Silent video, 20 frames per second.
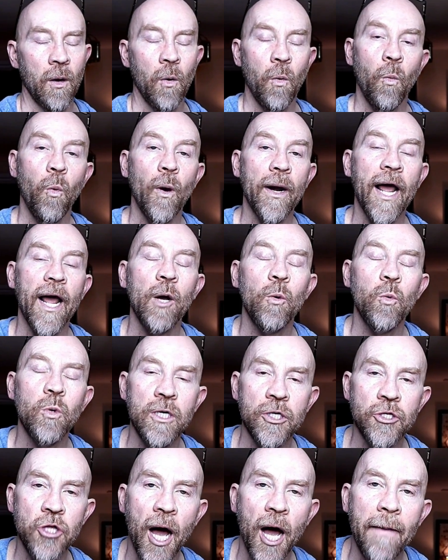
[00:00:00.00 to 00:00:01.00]
what I
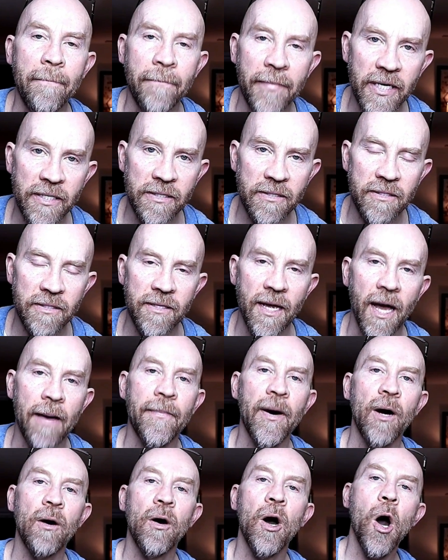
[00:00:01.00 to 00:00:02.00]
will not miss
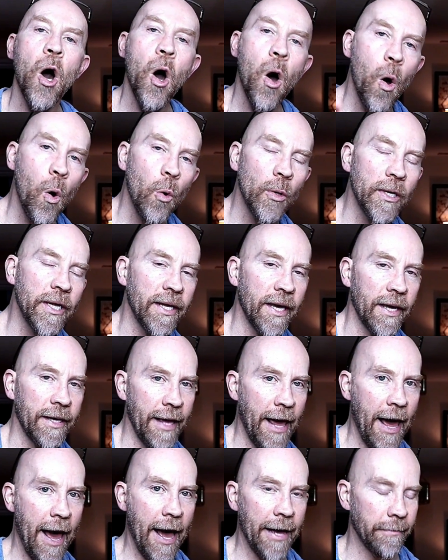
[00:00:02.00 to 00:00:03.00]
about owning a
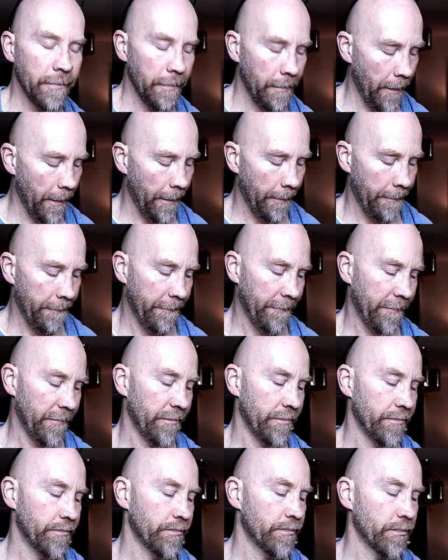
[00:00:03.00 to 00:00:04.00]
cat.
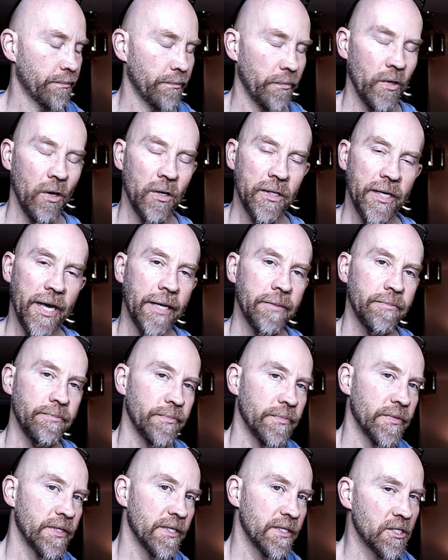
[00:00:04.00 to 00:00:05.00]
Okay?
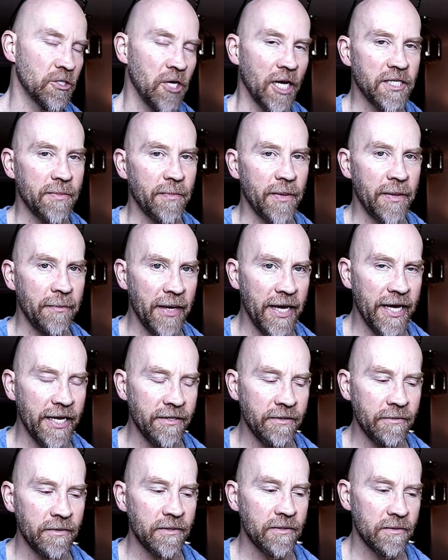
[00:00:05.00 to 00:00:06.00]
This is not to be
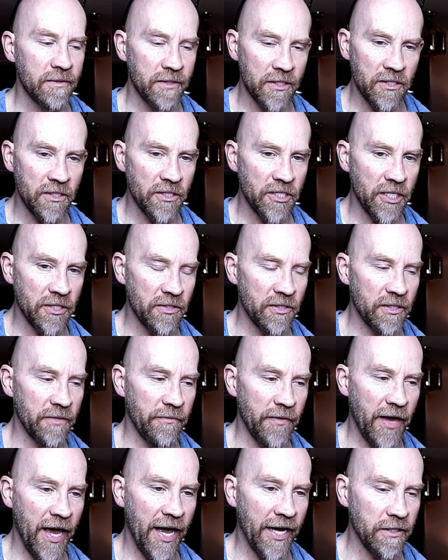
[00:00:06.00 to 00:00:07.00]
mean. This is just the
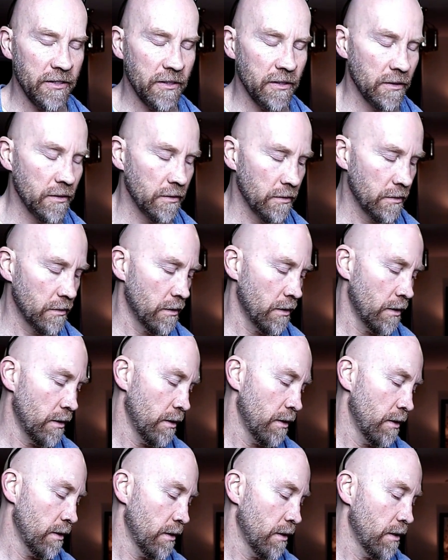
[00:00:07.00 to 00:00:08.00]
facts.
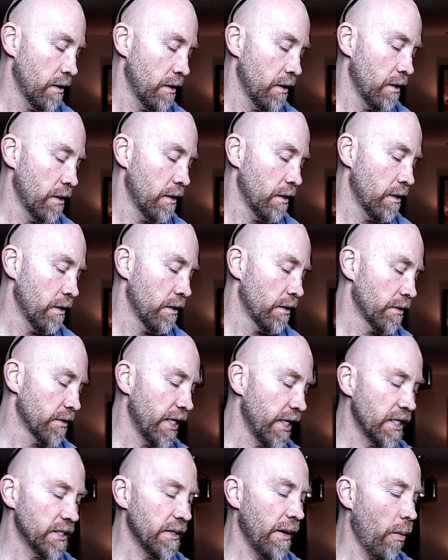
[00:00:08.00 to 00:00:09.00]

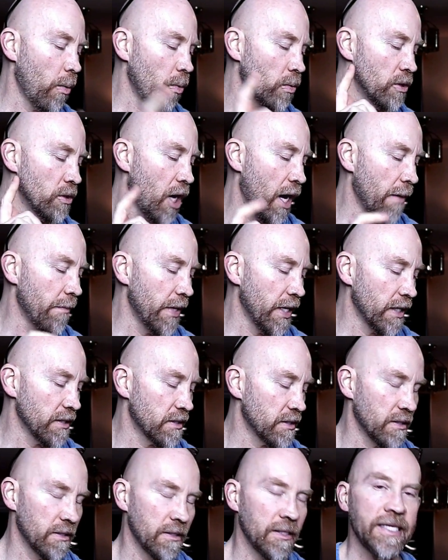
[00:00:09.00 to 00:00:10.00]
Things I will not
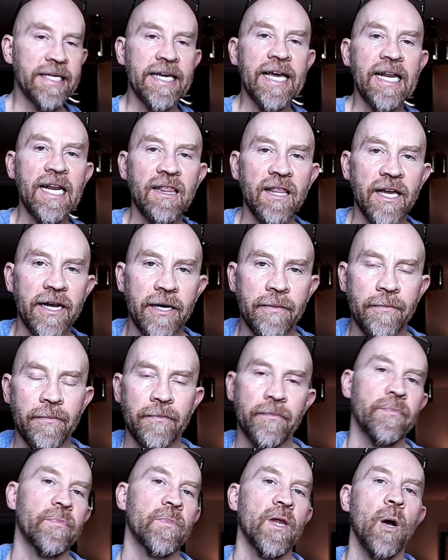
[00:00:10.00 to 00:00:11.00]
miss. Kitty litter.
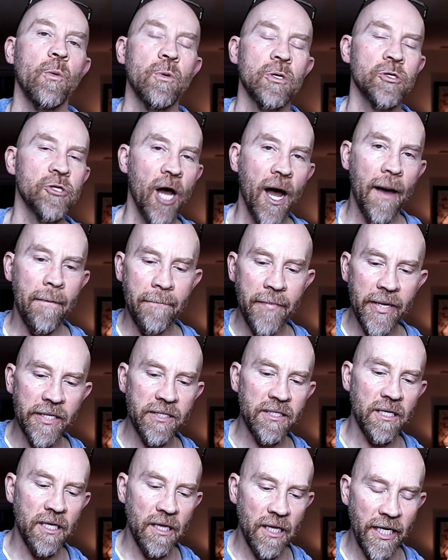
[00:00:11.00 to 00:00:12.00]
I will not
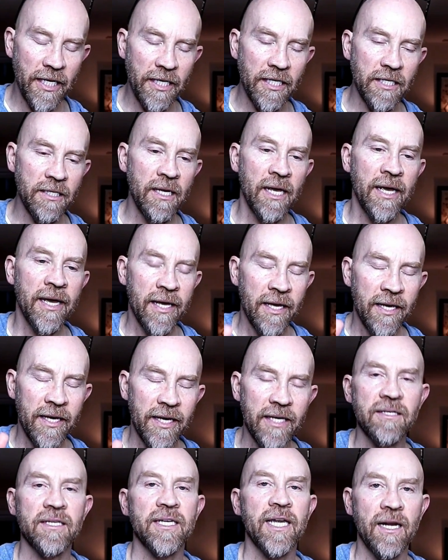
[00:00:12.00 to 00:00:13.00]
miss cleaning
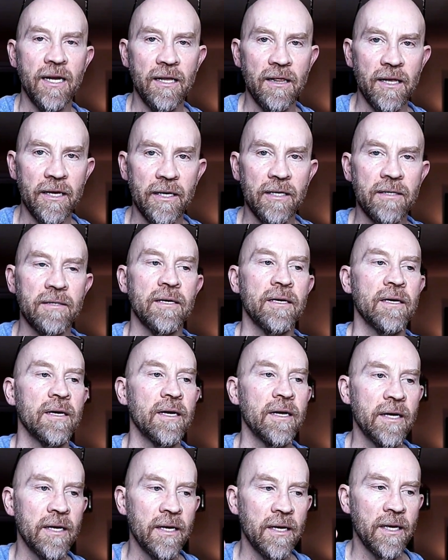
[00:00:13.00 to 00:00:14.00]
his kitty litter.
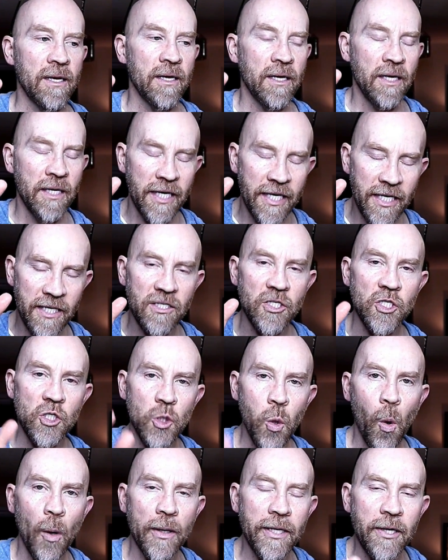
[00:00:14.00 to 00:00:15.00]
He's
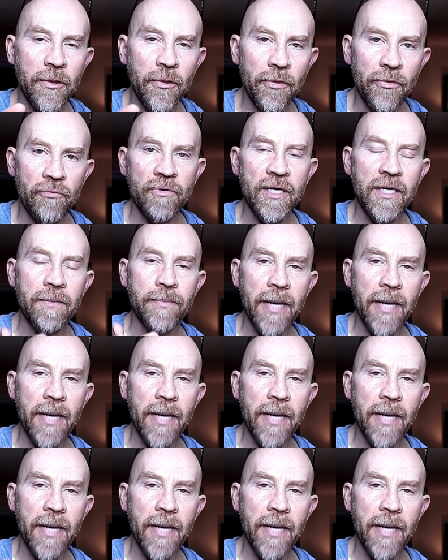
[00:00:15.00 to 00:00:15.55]
23